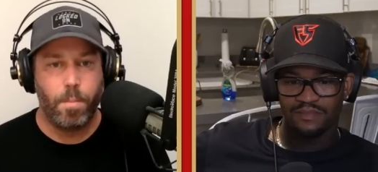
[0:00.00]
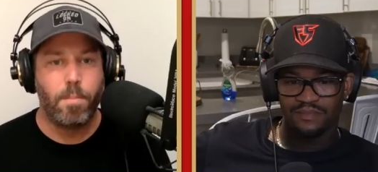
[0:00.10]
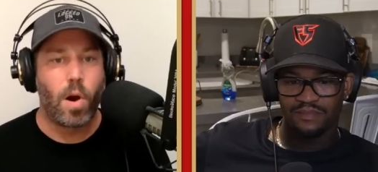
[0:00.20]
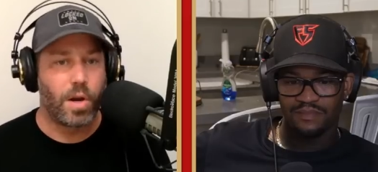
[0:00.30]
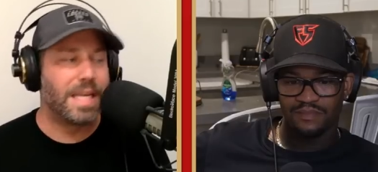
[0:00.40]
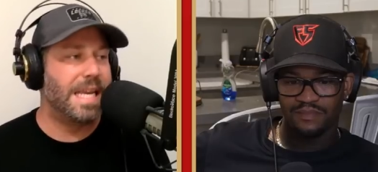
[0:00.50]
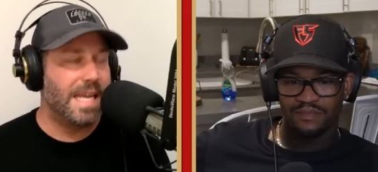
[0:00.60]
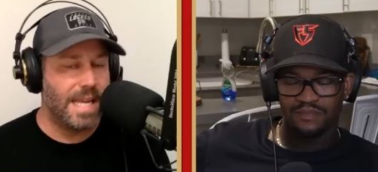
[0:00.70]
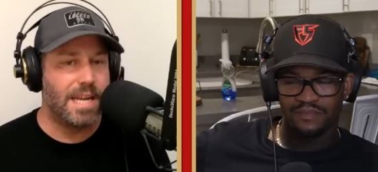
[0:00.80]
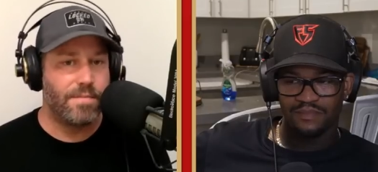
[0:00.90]

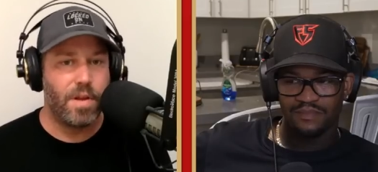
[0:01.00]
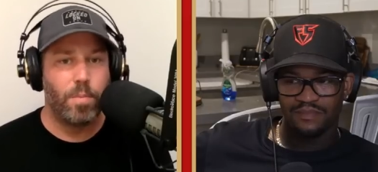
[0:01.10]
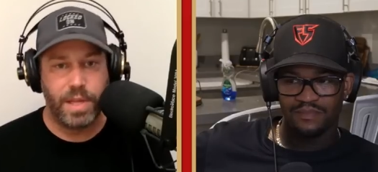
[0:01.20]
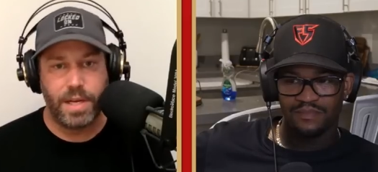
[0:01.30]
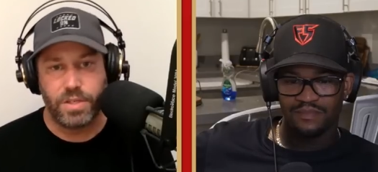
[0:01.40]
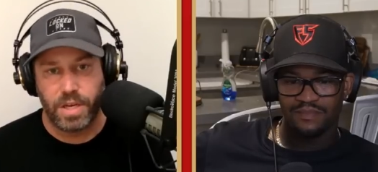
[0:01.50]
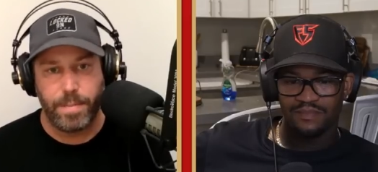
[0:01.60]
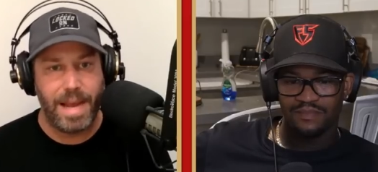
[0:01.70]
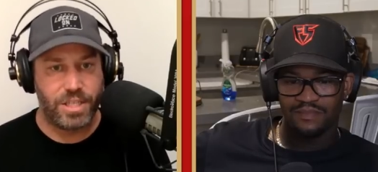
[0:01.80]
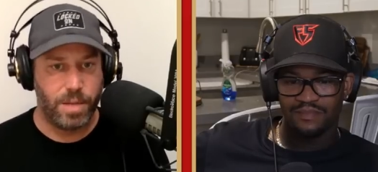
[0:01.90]
Speaker 1: marquee NFL players
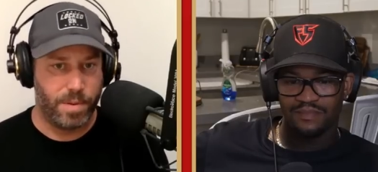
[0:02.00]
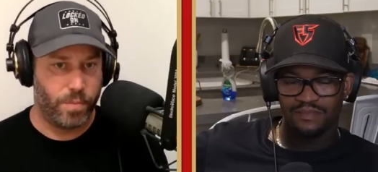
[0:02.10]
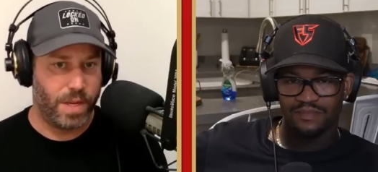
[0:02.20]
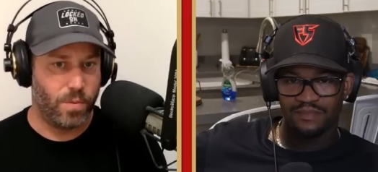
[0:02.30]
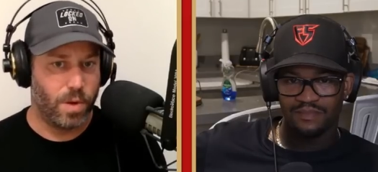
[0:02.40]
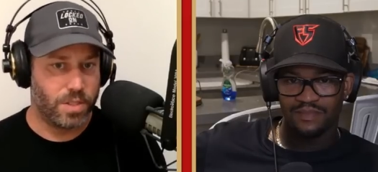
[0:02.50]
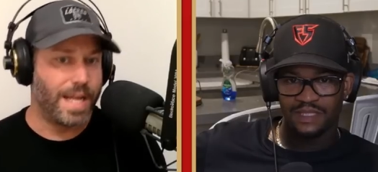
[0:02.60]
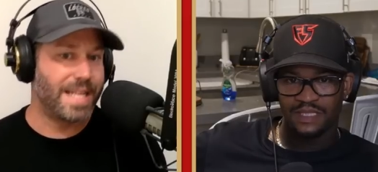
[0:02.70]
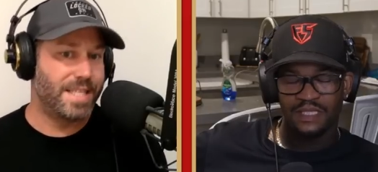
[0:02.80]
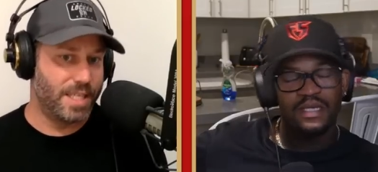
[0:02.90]
in a matchup in week one.
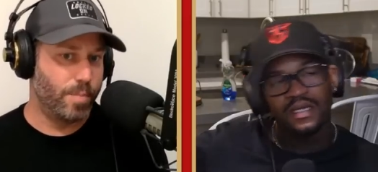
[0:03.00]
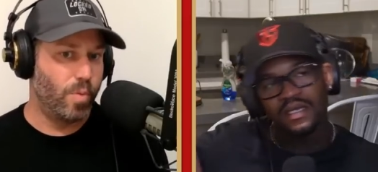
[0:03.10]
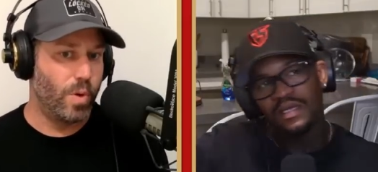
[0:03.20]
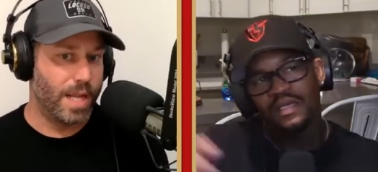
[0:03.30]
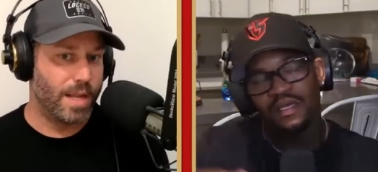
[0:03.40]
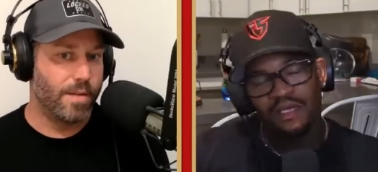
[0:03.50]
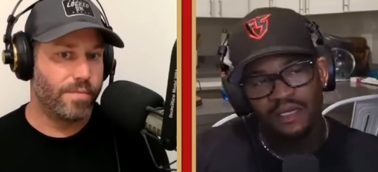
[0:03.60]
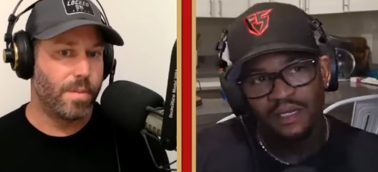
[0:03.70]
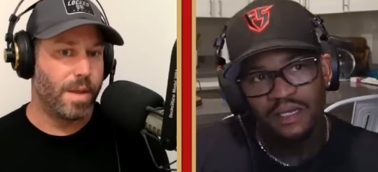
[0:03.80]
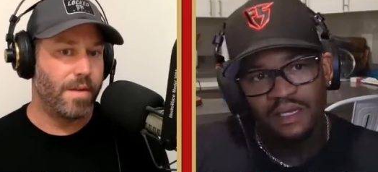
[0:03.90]
So that's disappointing
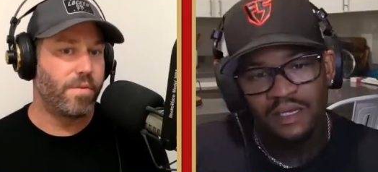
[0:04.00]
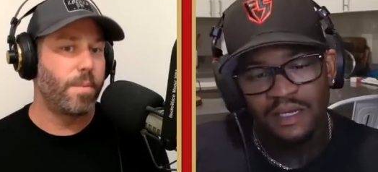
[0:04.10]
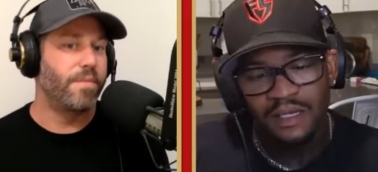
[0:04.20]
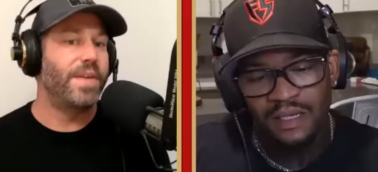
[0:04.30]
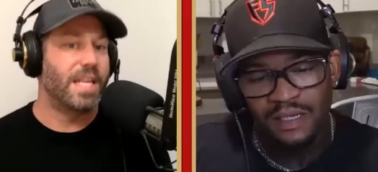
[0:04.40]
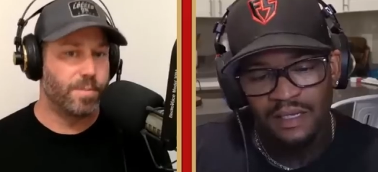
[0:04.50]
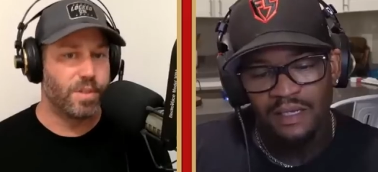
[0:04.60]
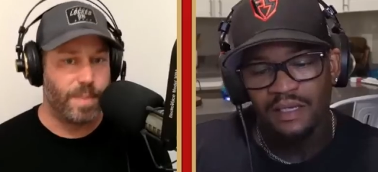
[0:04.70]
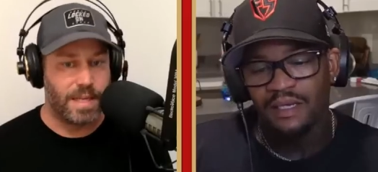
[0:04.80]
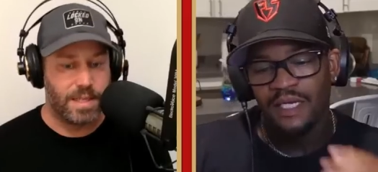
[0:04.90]
from a from a fan's
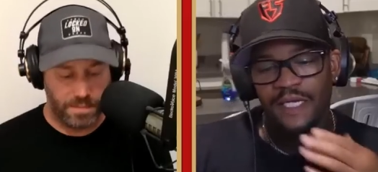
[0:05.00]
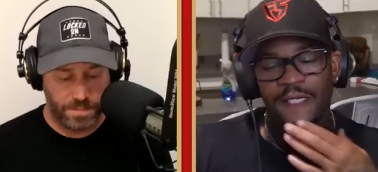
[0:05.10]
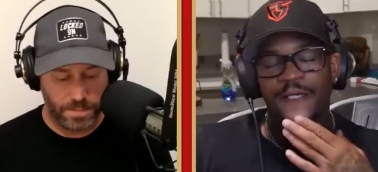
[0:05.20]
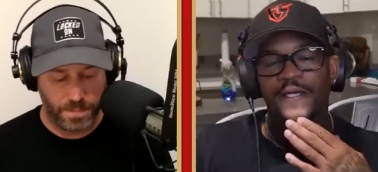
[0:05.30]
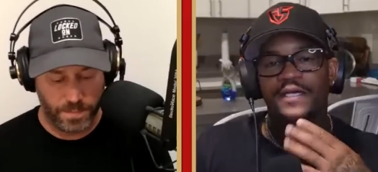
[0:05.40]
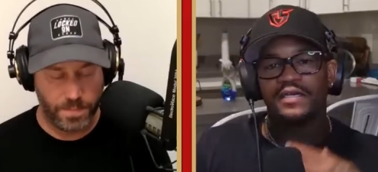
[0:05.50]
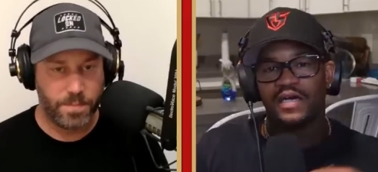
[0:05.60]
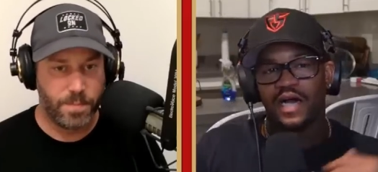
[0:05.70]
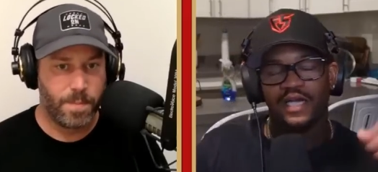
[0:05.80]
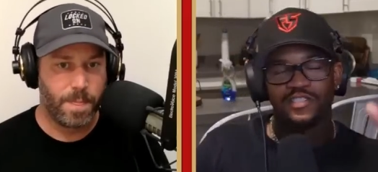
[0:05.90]
perspective.
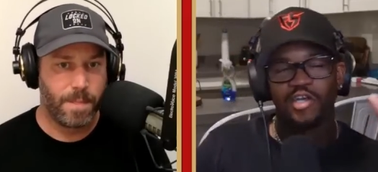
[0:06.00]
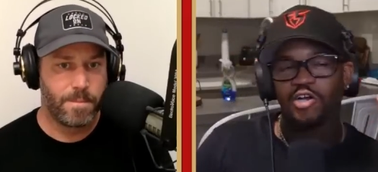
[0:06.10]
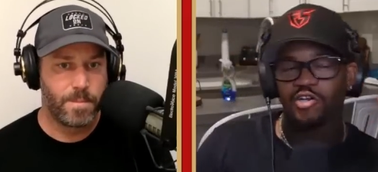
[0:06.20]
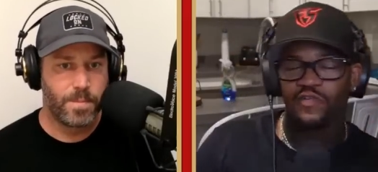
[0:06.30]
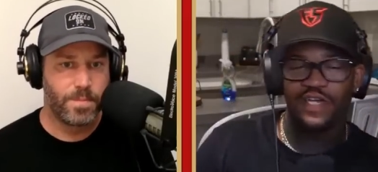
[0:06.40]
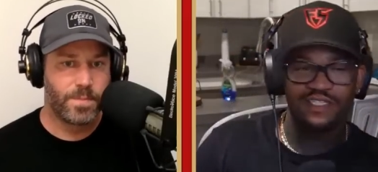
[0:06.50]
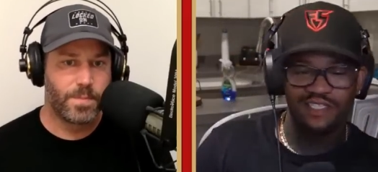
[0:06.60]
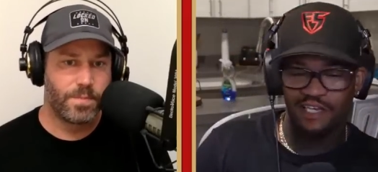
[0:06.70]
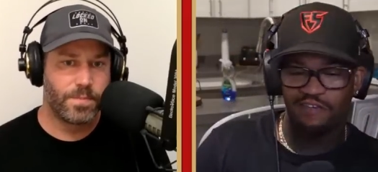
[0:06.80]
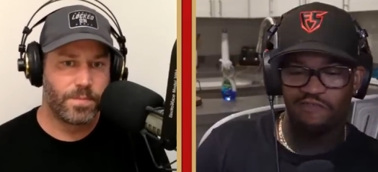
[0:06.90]
Speaker 2: I saw a great
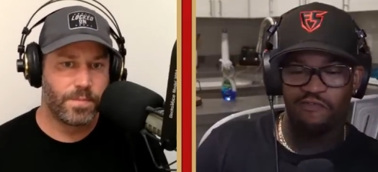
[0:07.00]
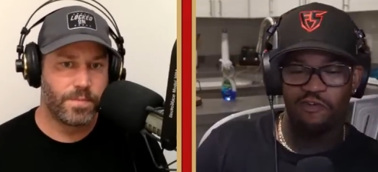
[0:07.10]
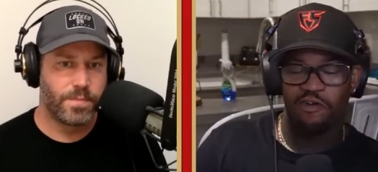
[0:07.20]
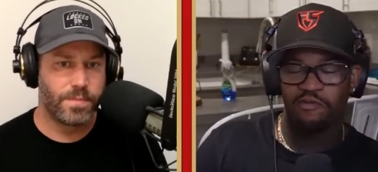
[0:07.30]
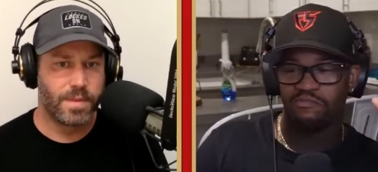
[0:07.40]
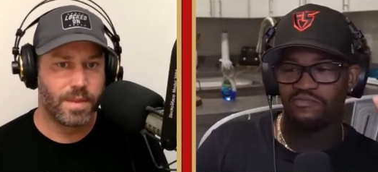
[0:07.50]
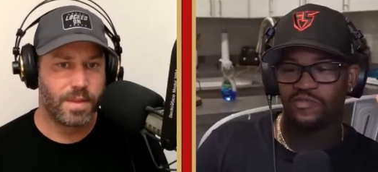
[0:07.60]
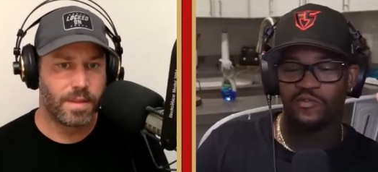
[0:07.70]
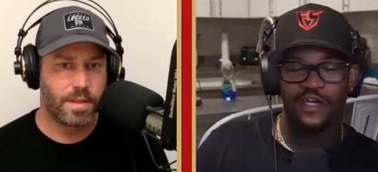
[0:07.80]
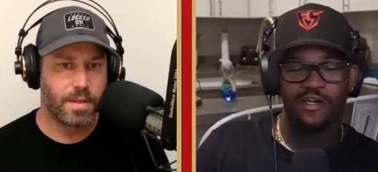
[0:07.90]
take from
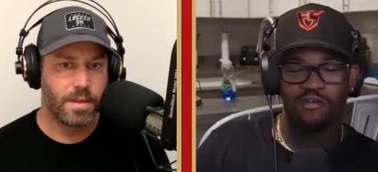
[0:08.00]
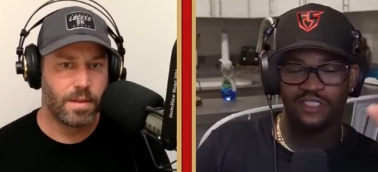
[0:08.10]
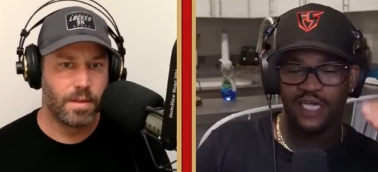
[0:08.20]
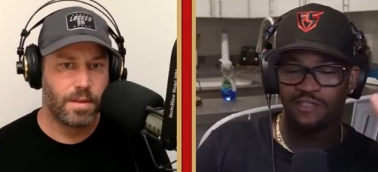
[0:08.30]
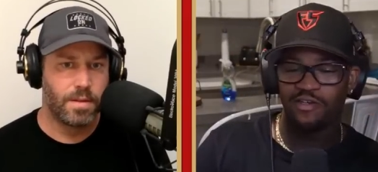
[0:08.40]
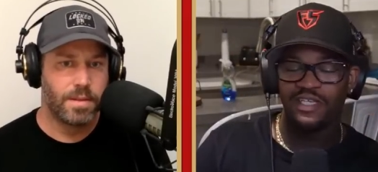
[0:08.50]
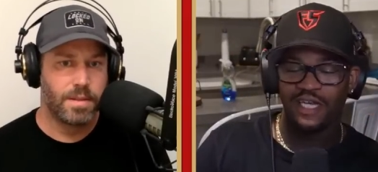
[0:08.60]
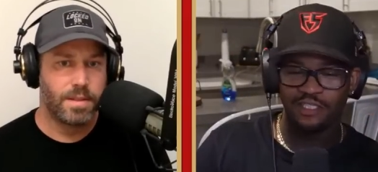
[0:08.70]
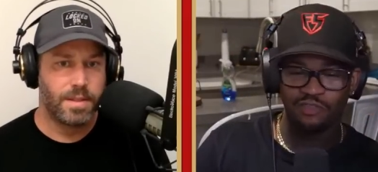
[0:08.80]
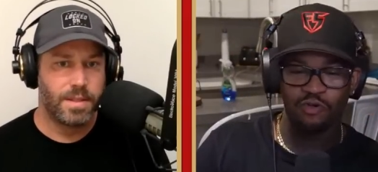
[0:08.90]
Grant Cohn. I know he
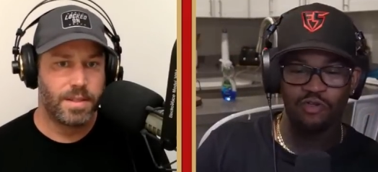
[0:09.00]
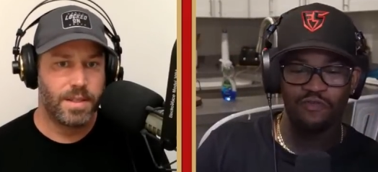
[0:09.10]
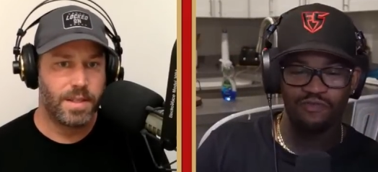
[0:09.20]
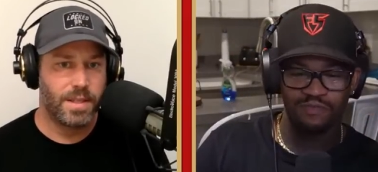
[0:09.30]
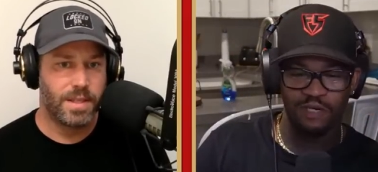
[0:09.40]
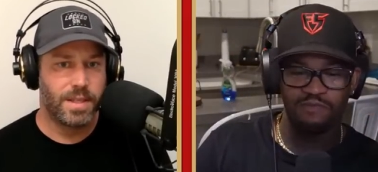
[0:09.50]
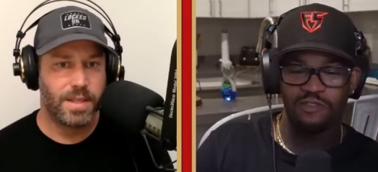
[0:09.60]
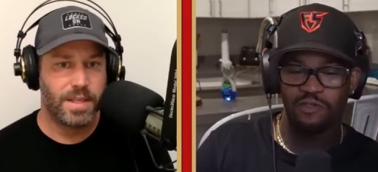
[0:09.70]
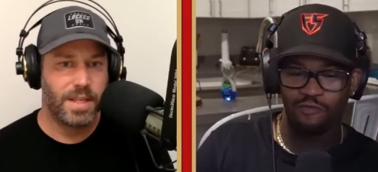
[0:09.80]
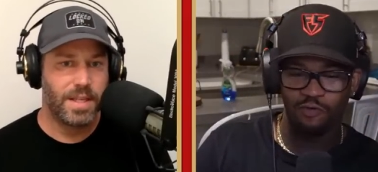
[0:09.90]
likes to troll the San
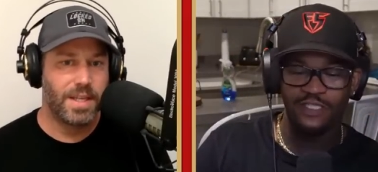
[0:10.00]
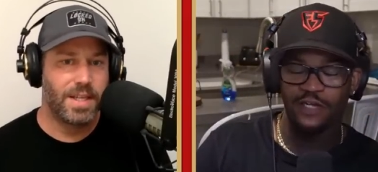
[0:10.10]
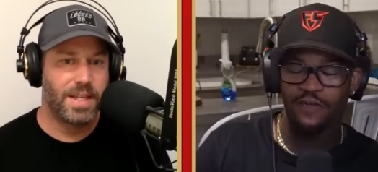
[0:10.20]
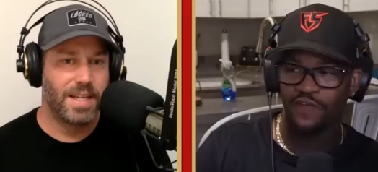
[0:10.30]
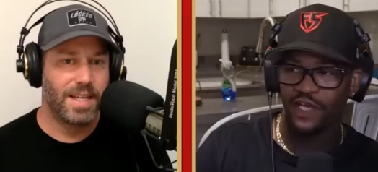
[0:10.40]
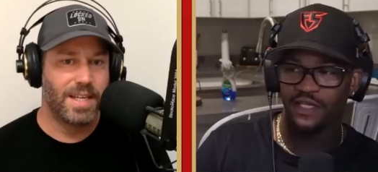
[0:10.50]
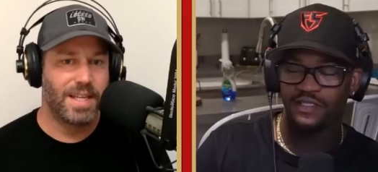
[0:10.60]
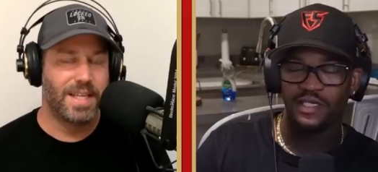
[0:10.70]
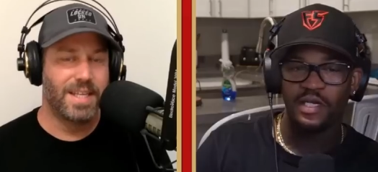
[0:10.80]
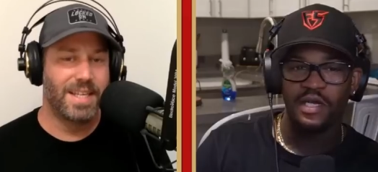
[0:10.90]
Francisco 49er
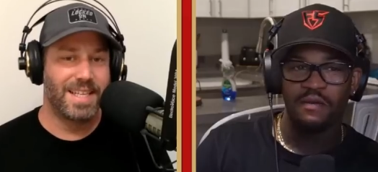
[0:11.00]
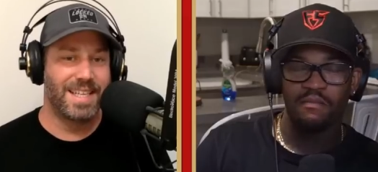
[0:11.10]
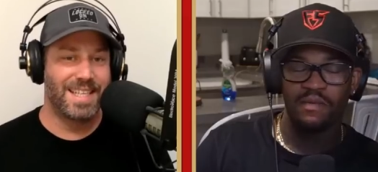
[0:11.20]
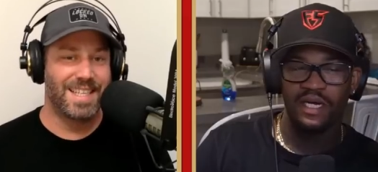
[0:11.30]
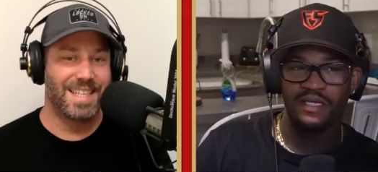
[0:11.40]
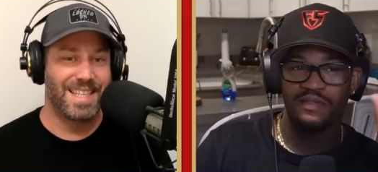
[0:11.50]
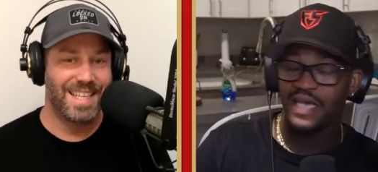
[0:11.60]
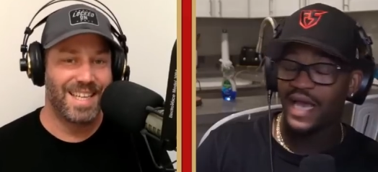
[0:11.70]
fans, but he